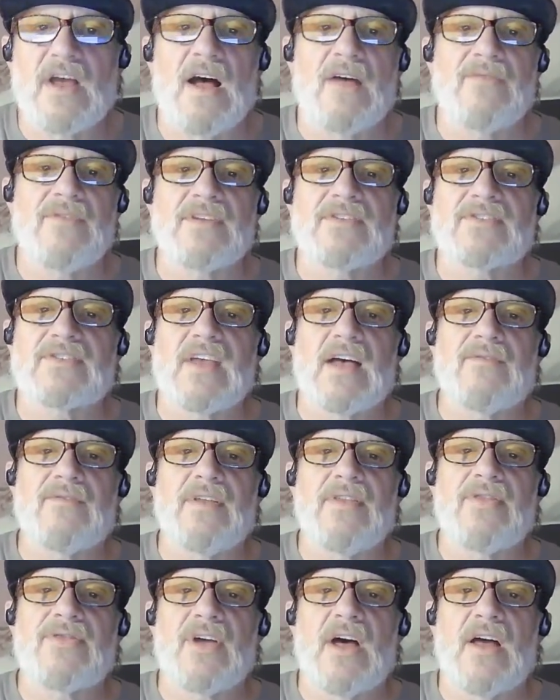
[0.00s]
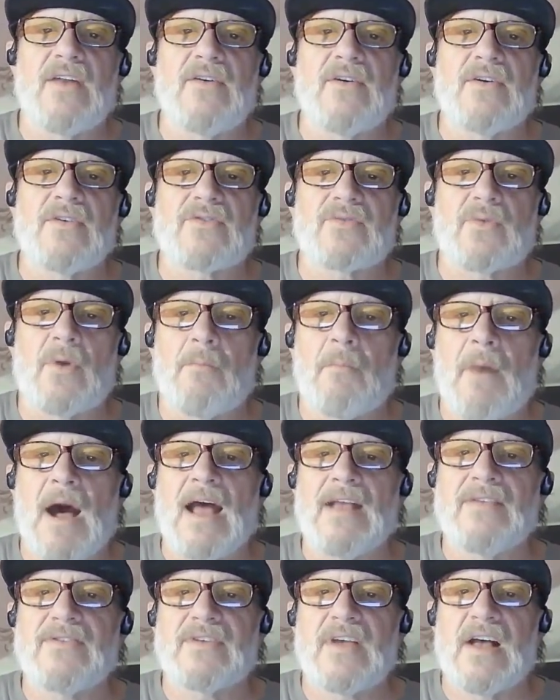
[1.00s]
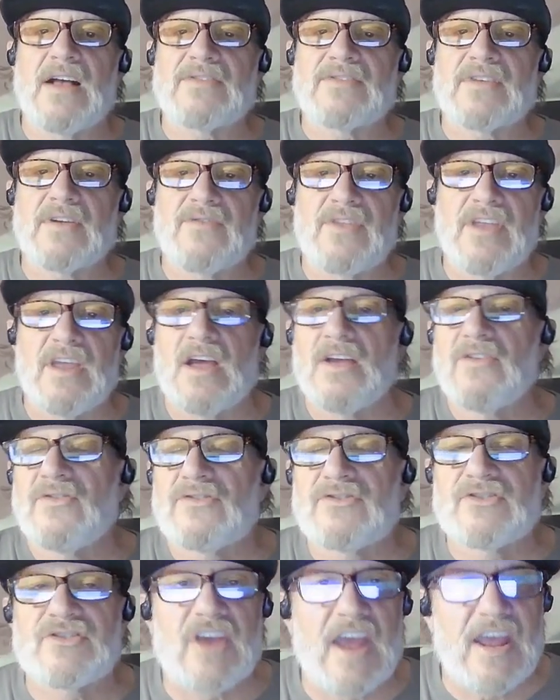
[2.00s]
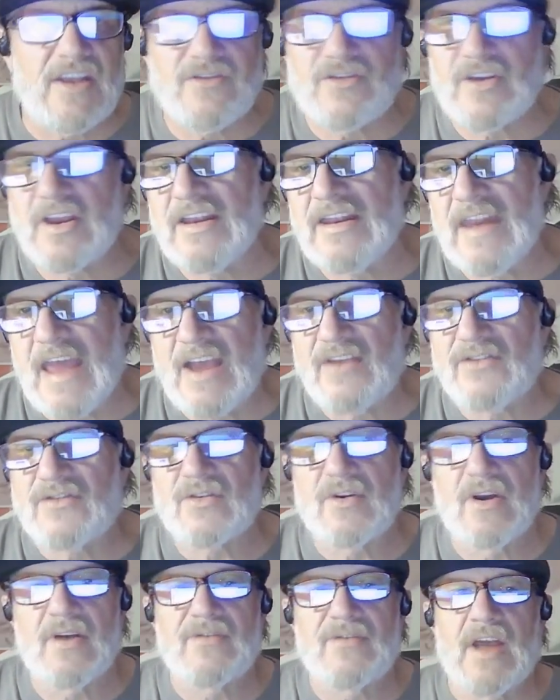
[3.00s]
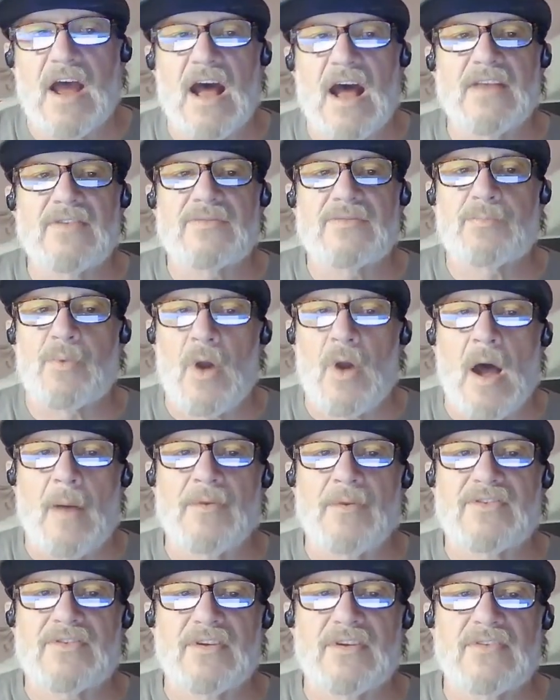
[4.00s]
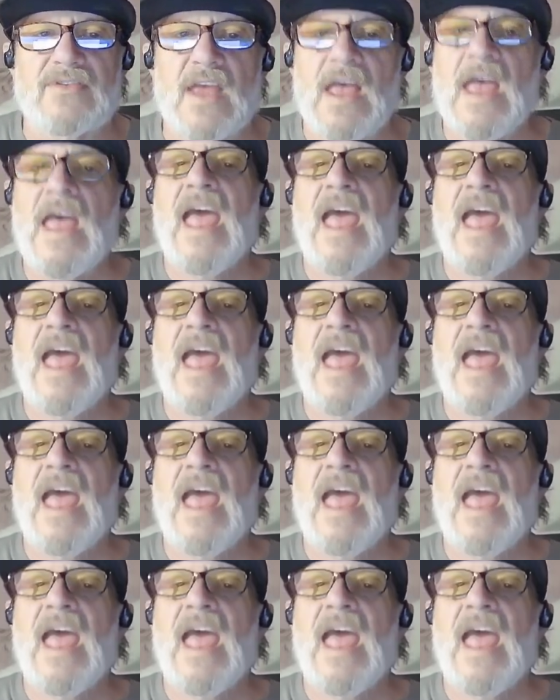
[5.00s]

of the seven thunders reminds us of the unchanging nature of God's promises